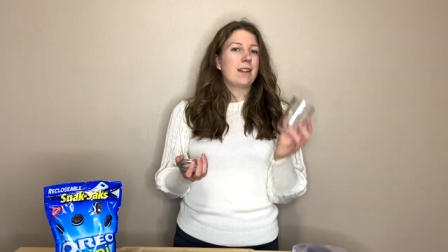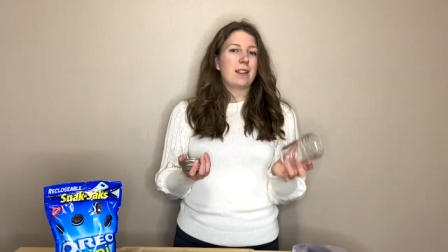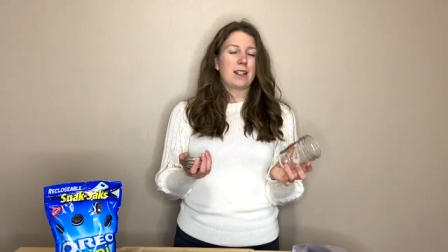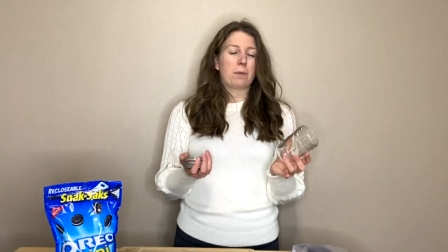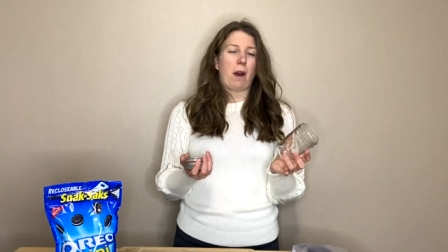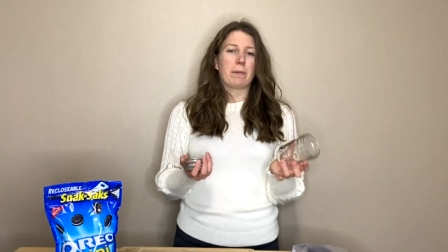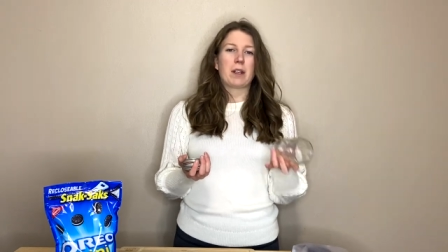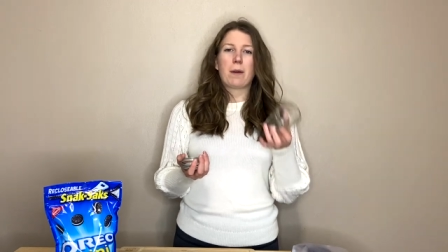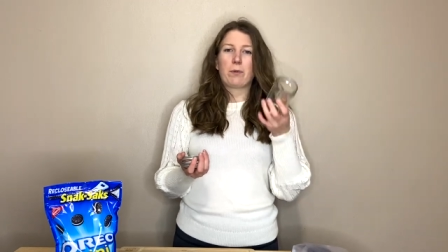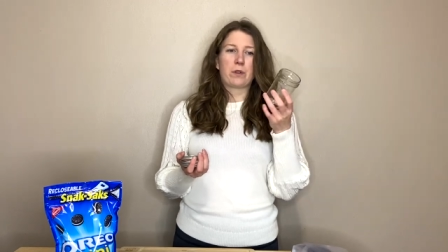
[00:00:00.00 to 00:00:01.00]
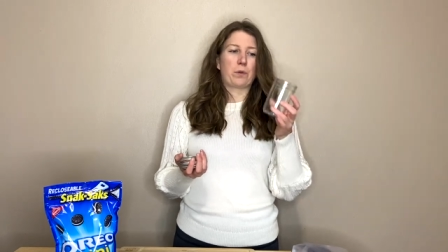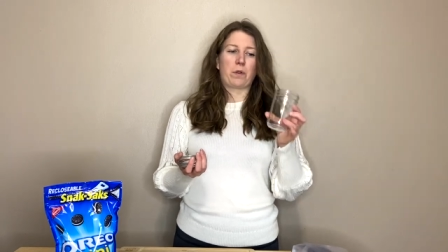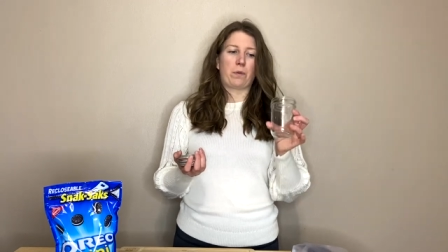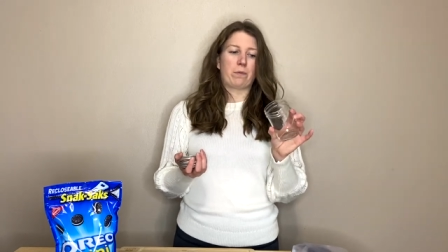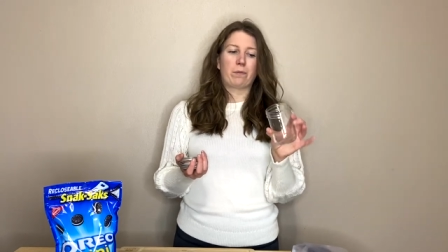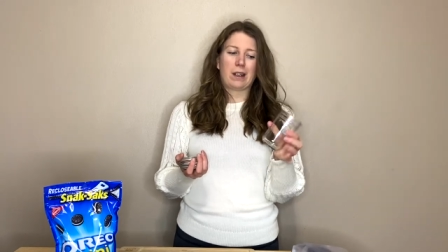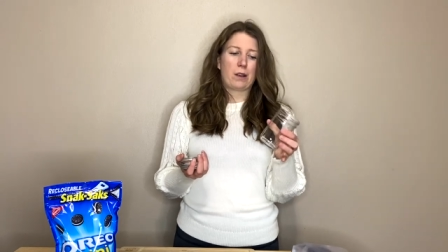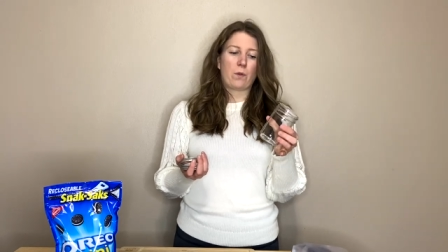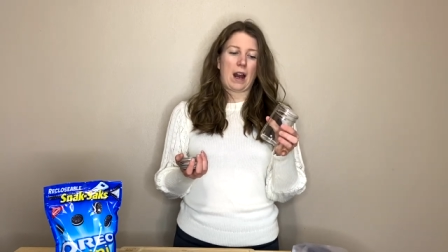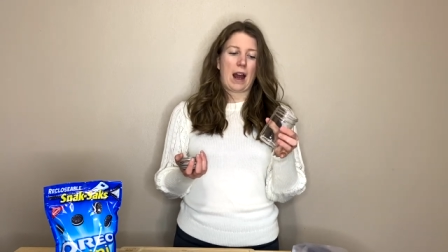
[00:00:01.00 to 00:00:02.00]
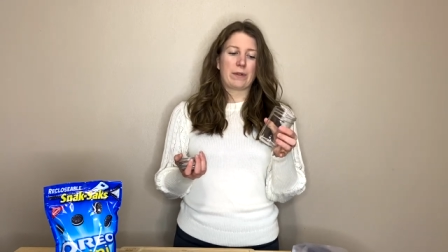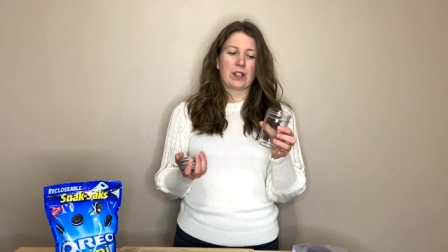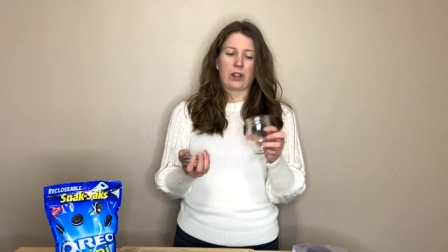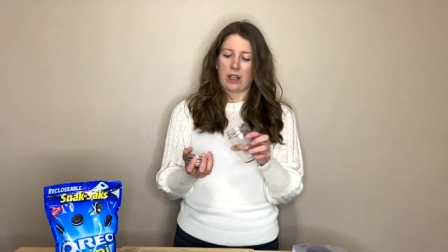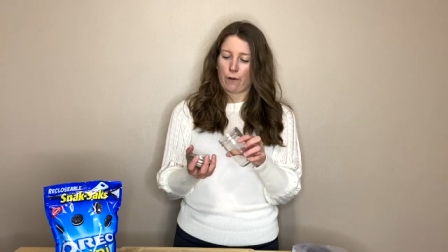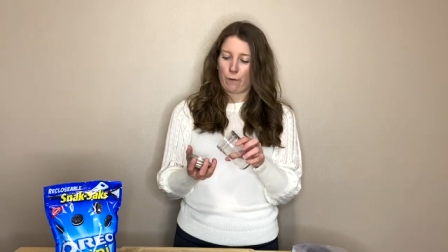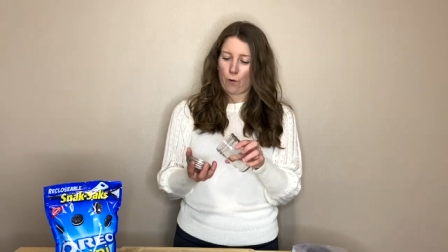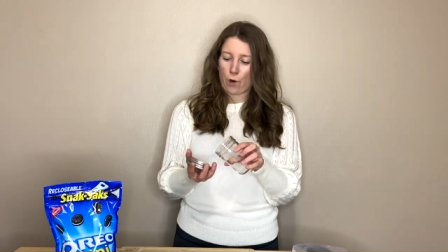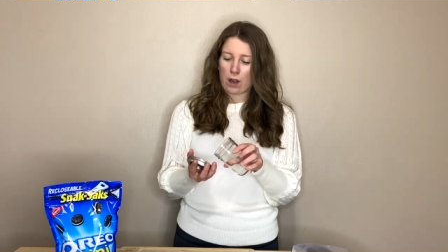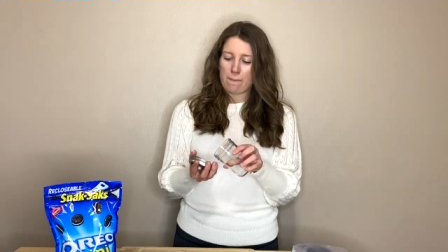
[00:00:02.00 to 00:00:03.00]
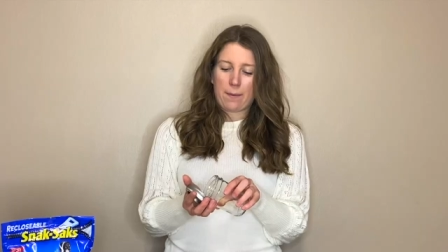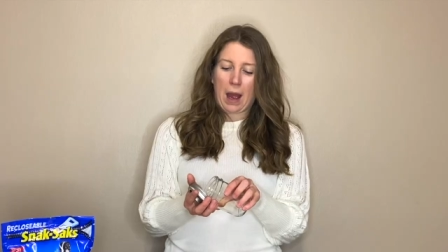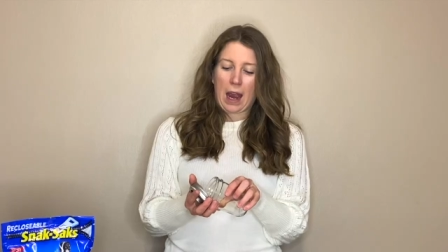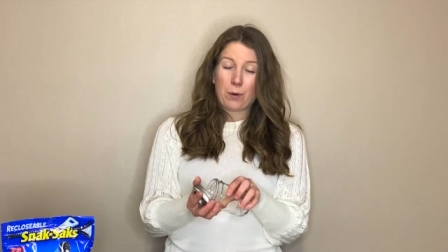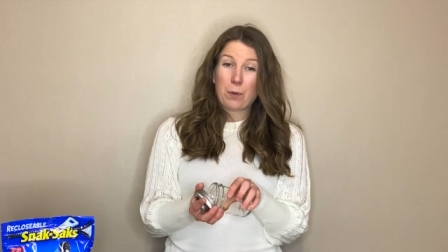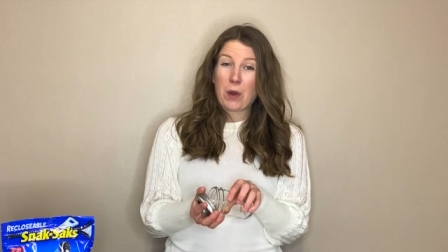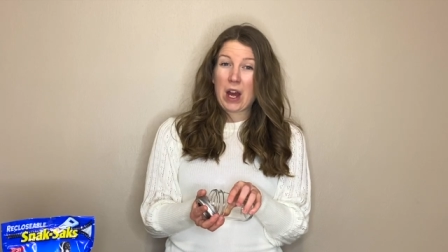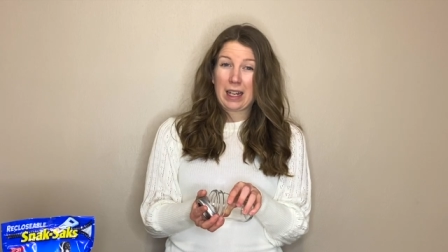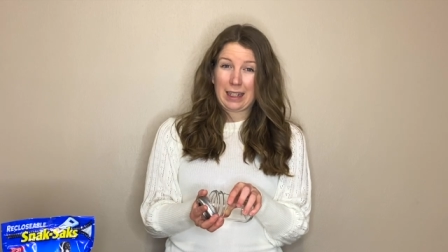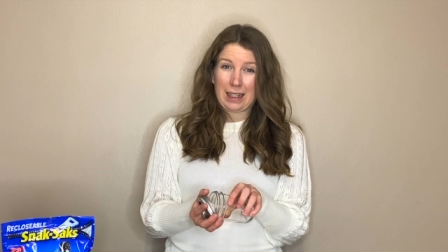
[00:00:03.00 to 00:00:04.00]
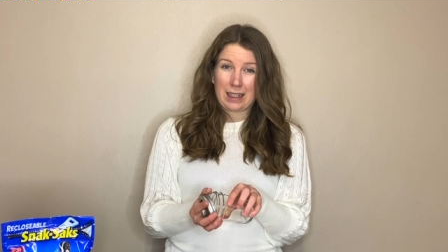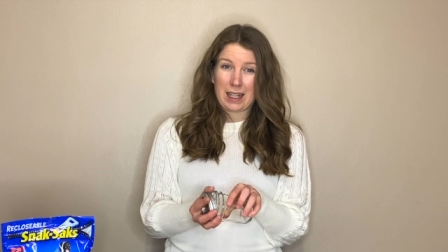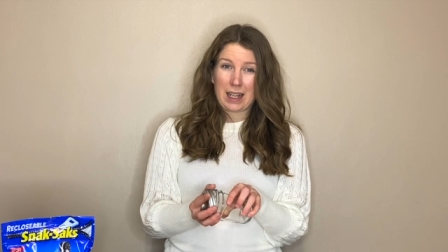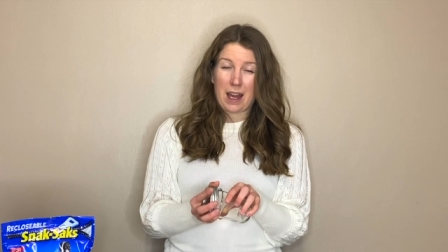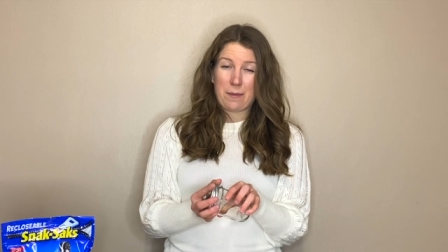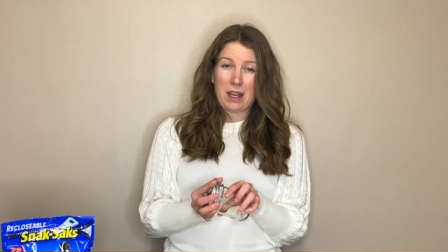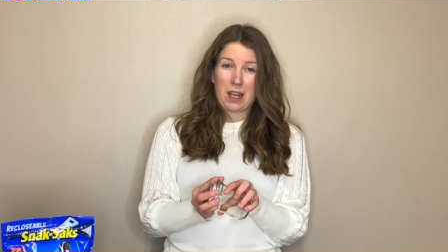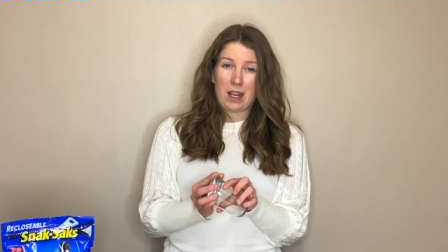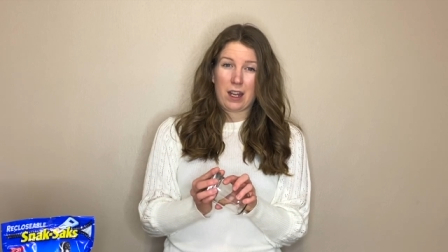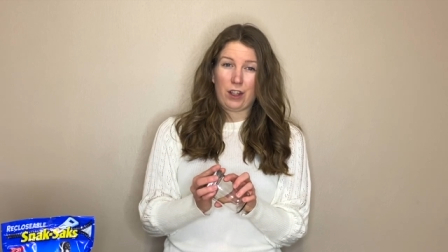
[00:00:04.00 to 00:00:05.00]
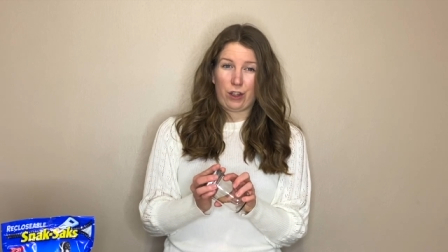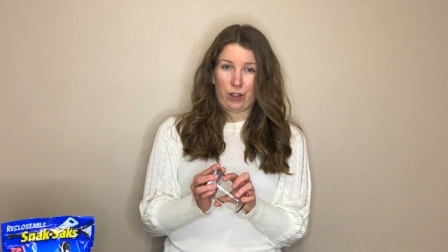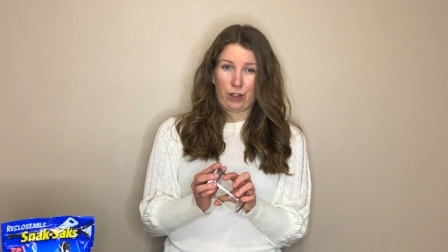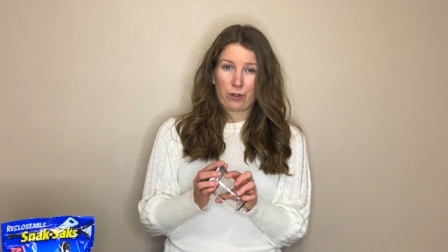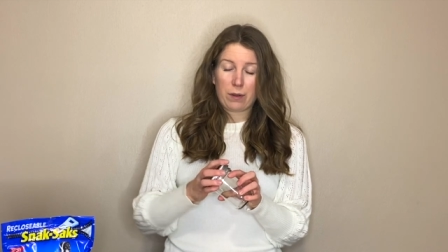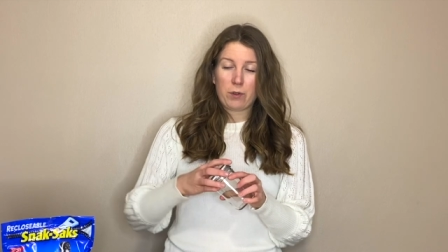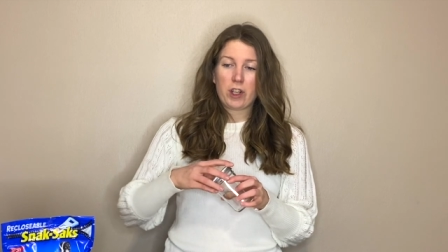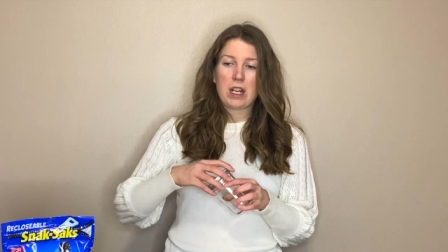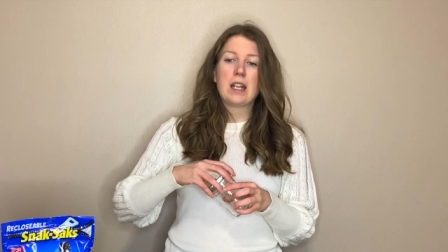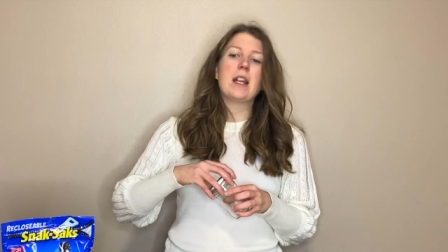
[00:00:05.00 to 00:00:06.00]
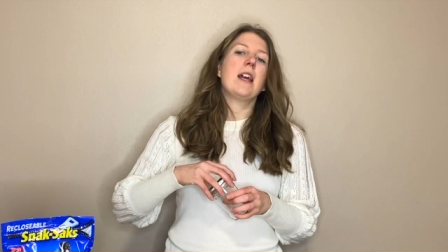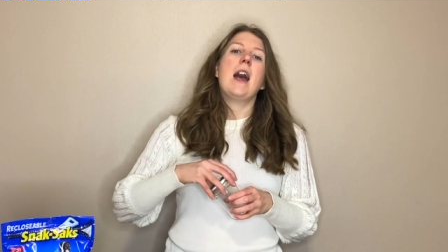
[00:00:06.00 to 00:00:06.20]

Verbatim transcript: These popped up, which were really what I was looking for. Um, I will put a link to them in the description